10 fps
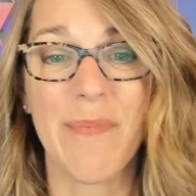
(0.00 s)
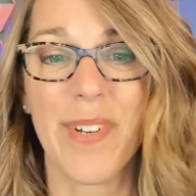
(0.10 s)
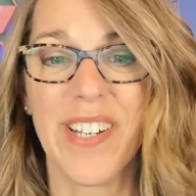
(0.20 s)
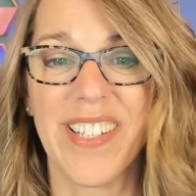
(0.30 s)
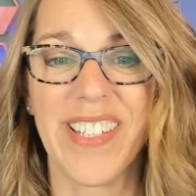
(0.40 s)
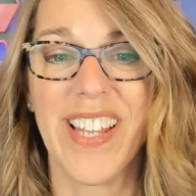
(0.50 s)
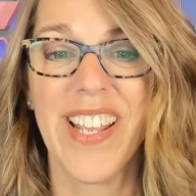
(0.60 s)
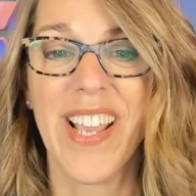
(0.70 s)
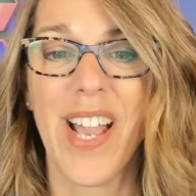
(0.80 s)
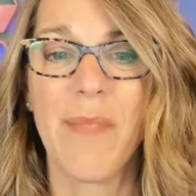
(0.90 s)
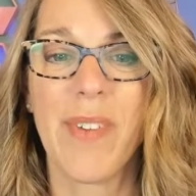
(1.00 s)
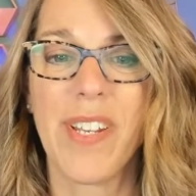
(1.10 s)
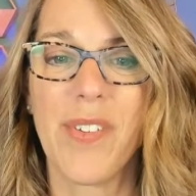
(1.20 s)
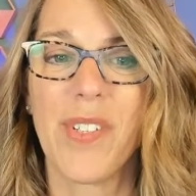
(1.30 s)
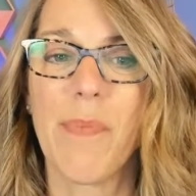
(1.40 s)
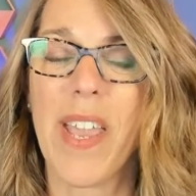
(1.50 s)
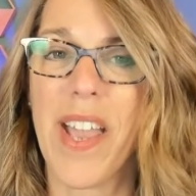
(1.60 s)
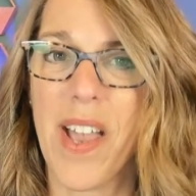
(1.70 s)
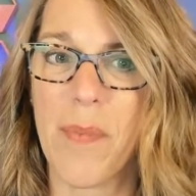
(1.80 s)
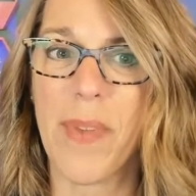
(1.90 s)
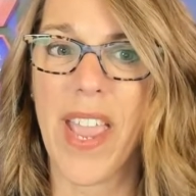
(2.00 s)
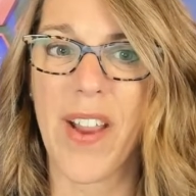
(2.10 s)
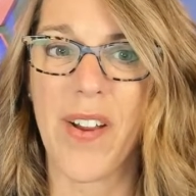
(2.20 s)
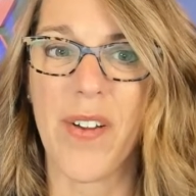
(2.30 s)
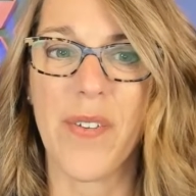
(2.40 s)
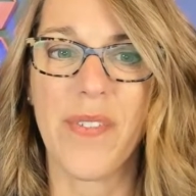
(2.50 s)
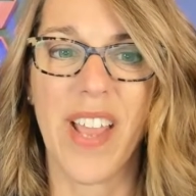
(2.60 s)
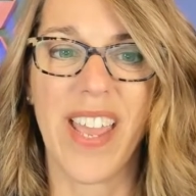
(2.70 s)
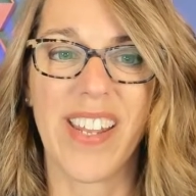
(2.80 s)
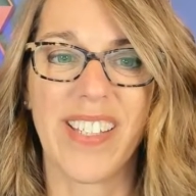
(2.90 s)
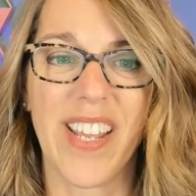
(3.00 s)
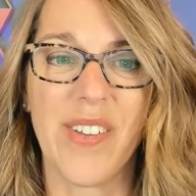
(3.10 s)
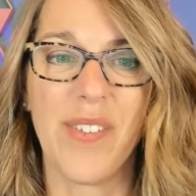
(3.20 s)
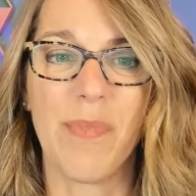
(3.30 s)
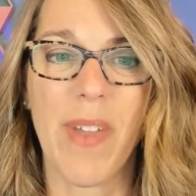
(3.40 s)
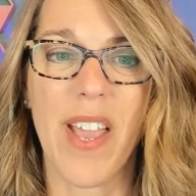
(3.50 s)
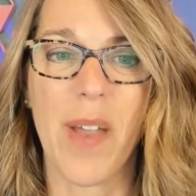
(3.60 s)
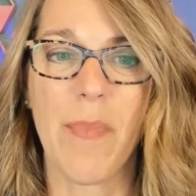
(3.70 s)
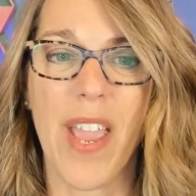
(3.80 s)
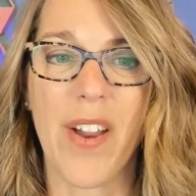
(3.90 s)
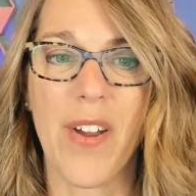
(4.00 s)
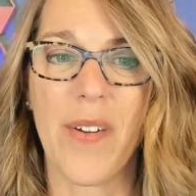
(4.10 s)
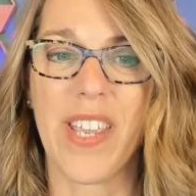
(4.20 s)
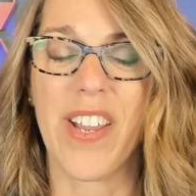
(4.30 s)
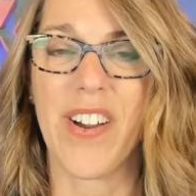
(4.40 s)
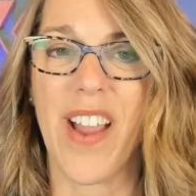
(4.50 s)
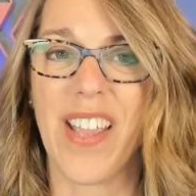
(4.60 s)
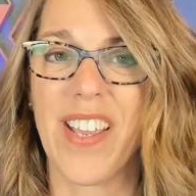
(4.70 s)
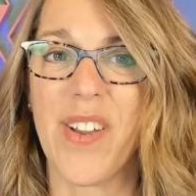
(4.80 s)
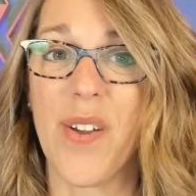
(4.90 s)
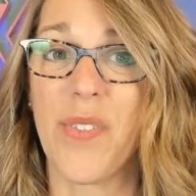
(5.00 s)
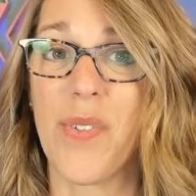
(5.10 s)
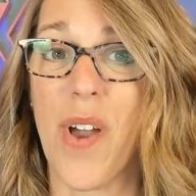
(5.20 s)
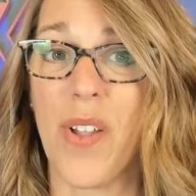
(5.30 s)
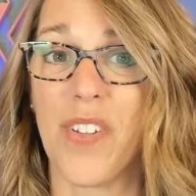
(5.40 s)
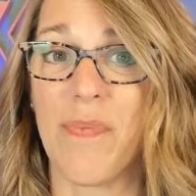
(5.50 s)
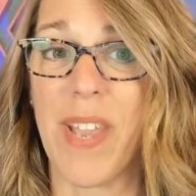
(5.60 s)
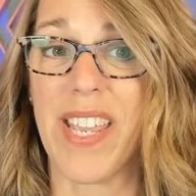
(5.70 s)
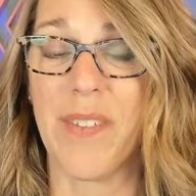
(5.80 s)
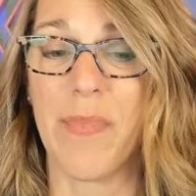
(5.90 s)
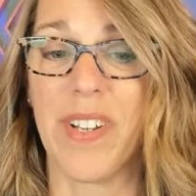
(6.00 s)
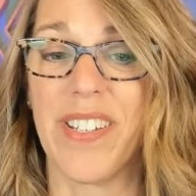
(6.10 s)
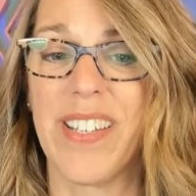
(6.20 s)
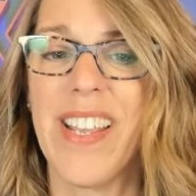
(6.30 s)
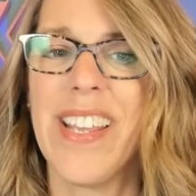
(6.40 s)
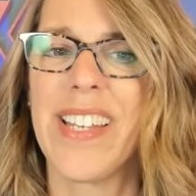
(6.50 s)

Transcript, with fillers: inputs. I'm gonna use my up arrow, and as I use my up arrow here, I can go through all of my inputs.